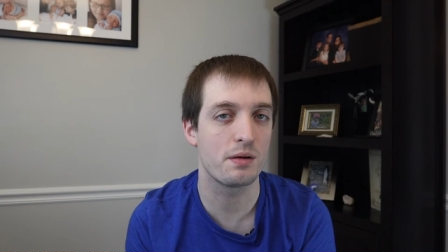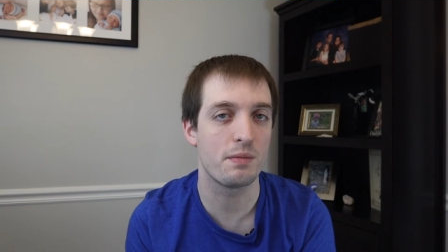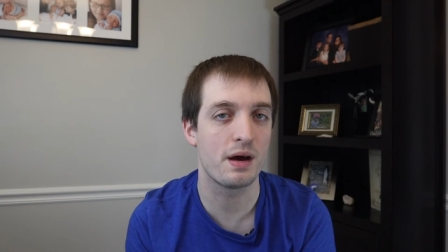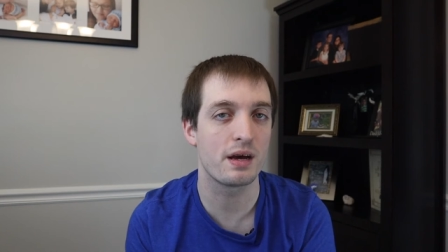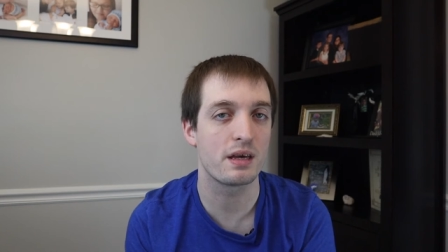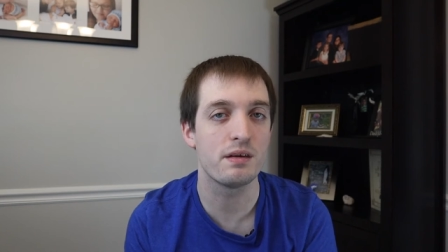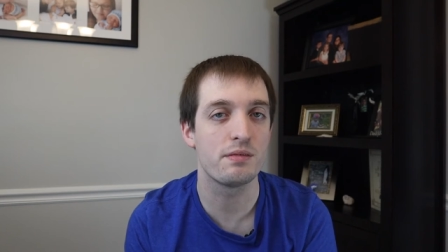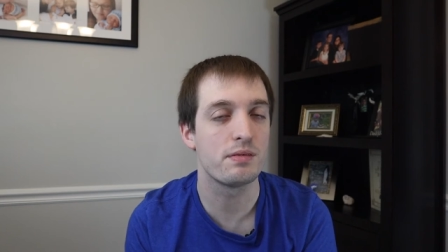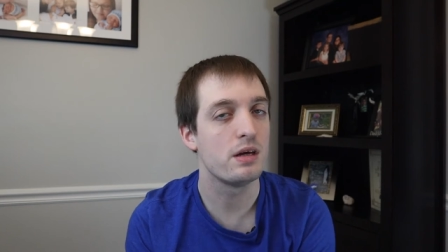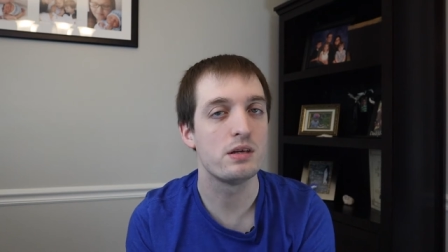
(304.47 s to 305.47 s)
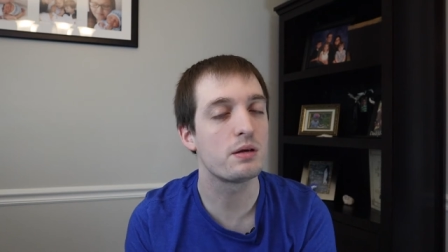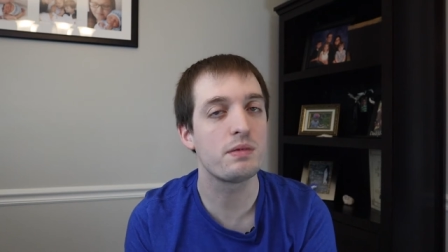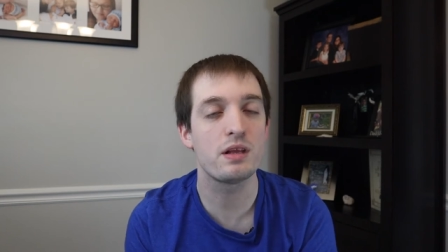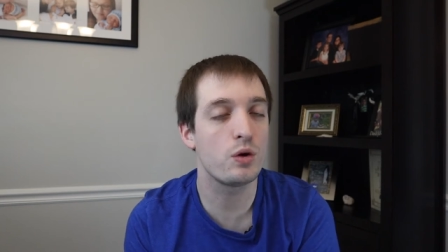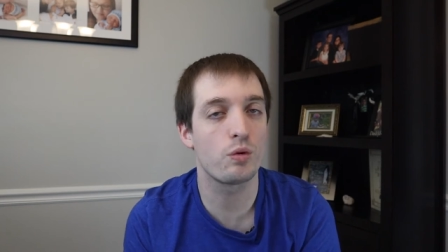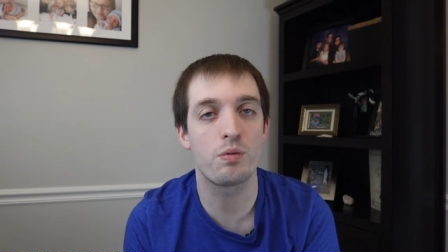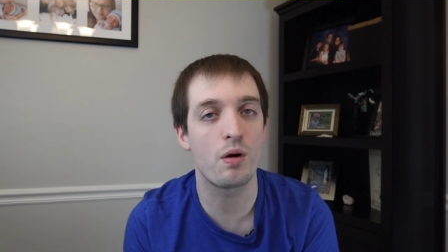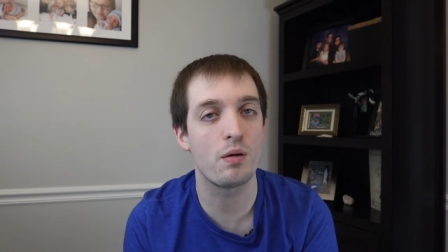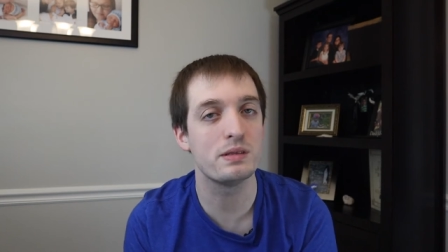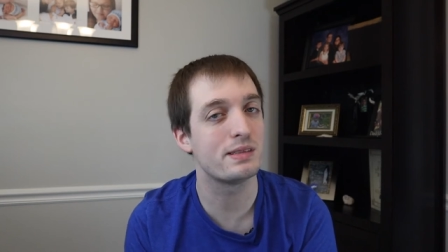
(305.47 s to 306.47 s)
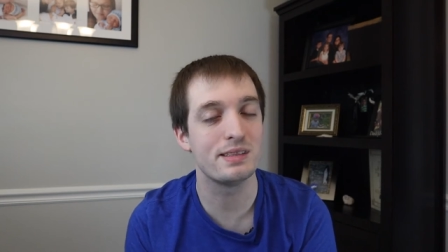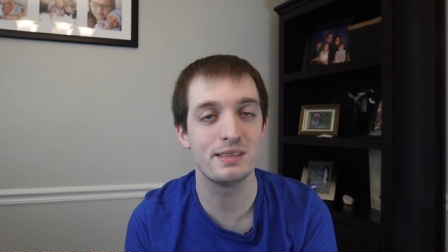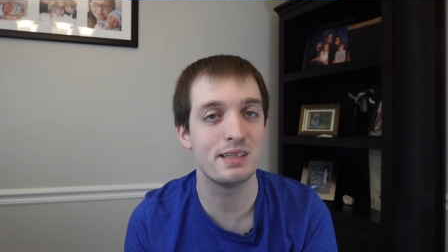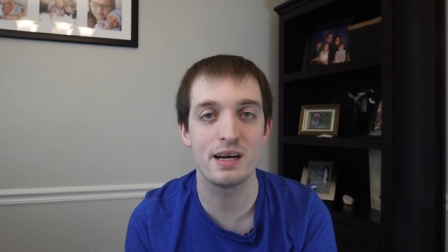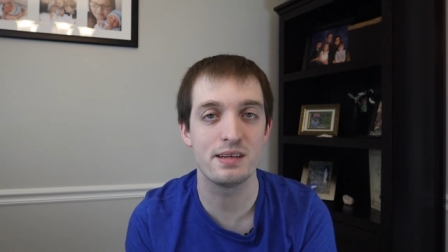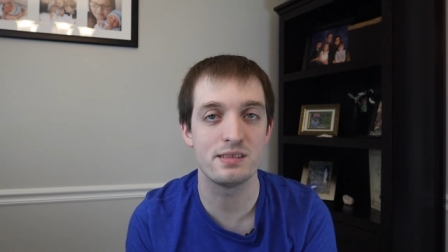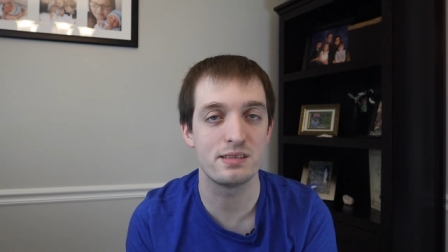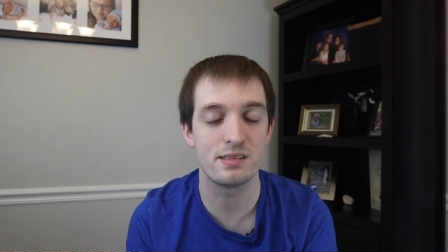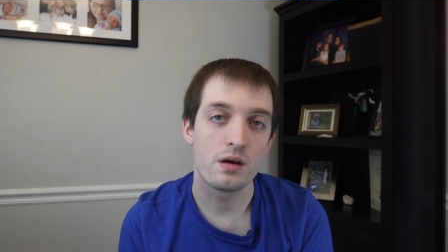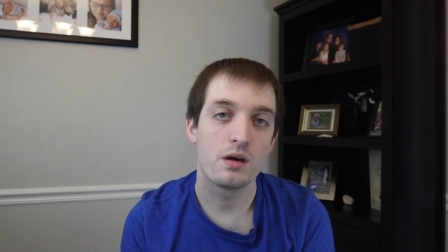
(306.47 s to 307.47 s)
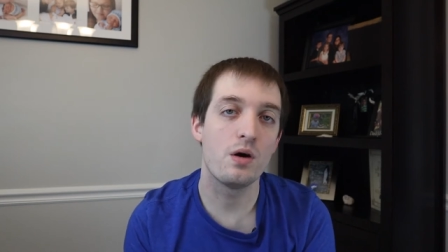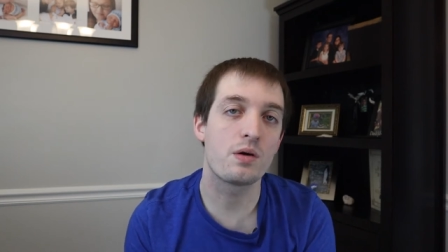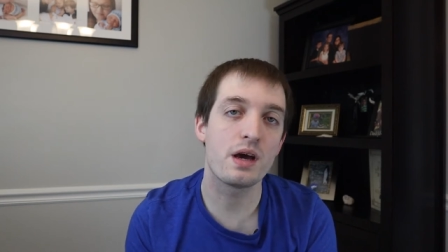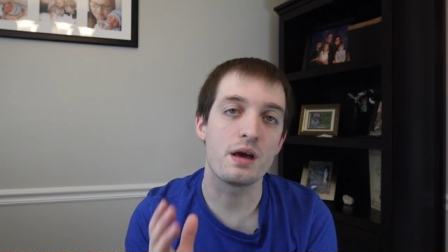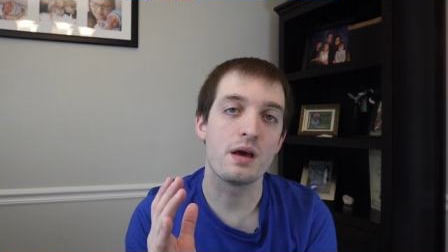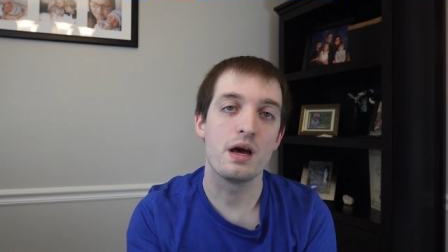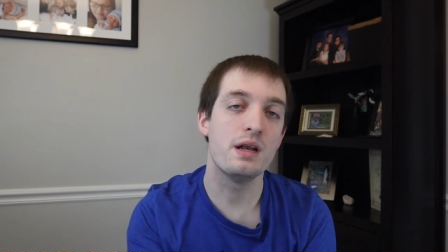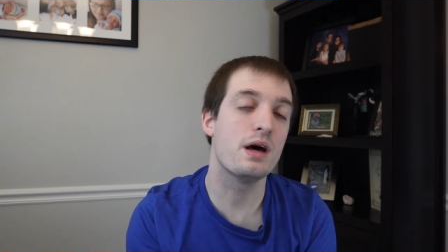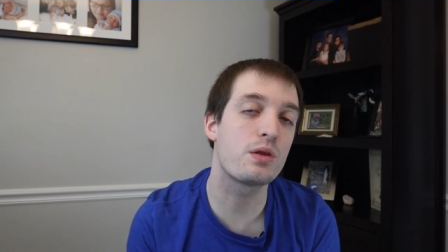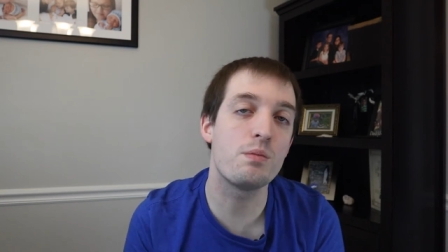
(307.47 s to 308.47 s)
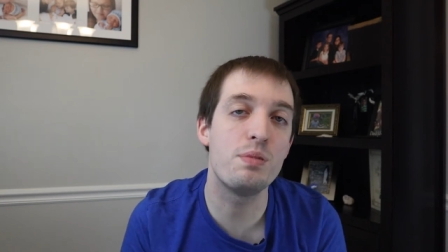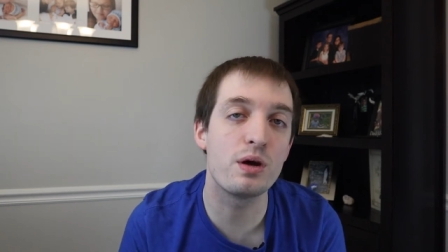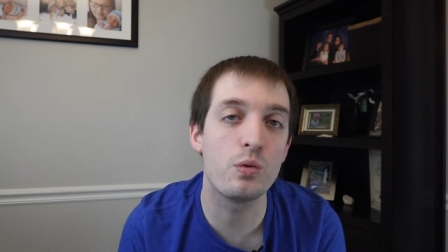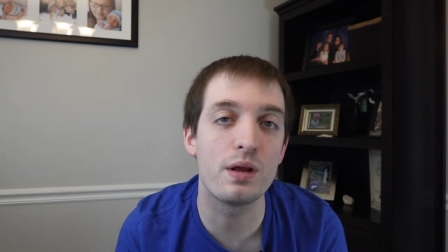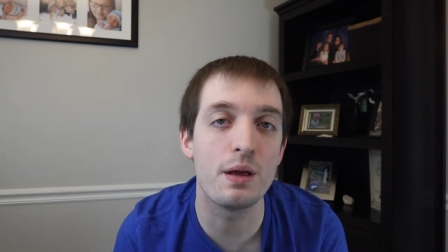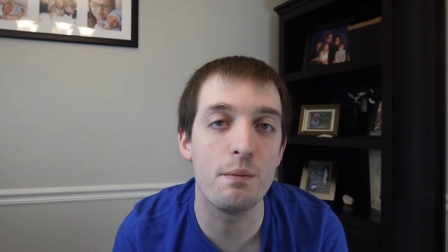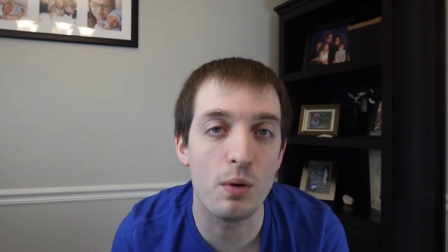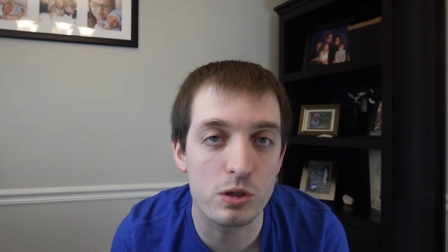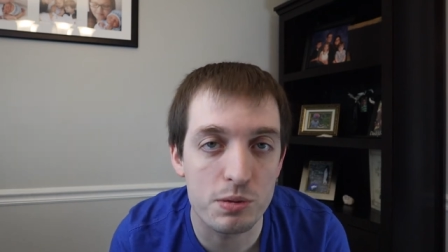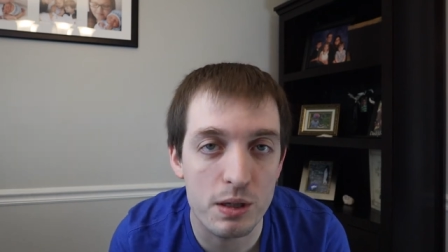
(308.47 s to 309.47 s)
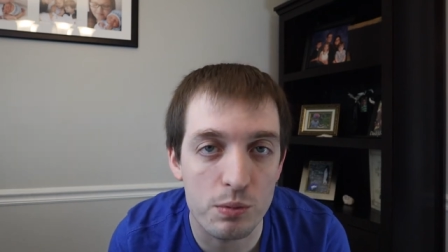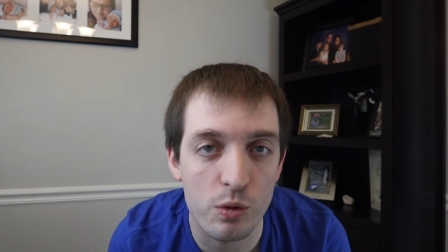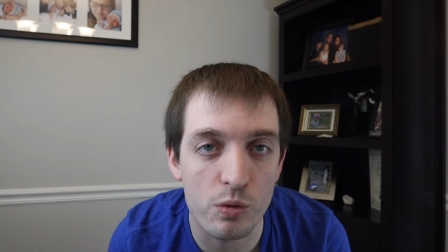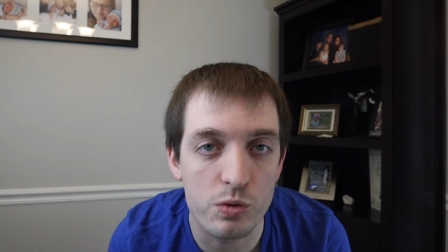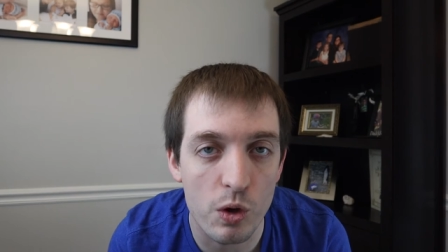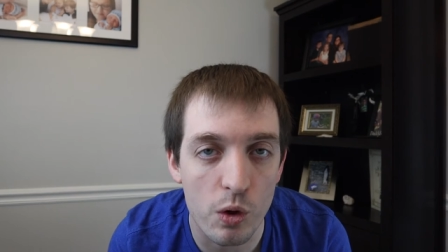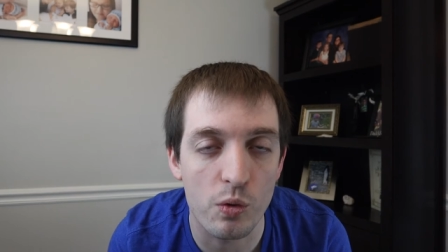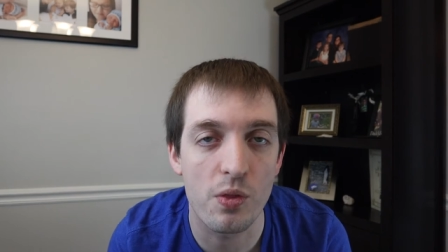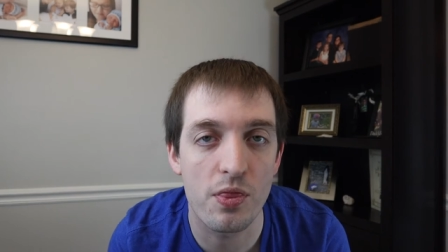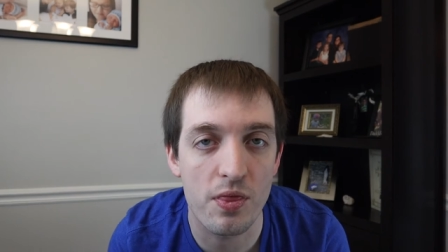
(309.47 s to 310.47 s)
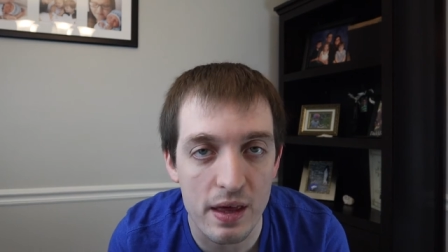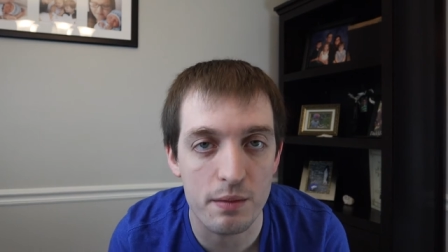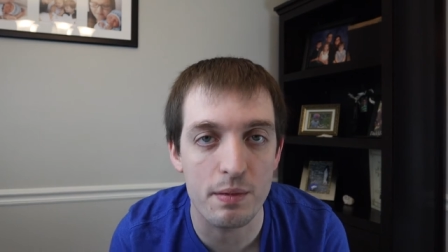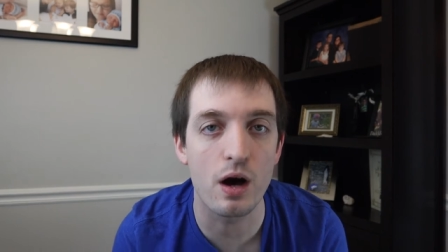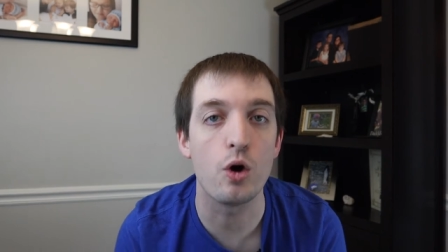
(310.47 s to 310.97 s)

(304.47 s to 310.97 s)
back if something that you were promised is not as it seems. Okay, another big one that most people don't think about,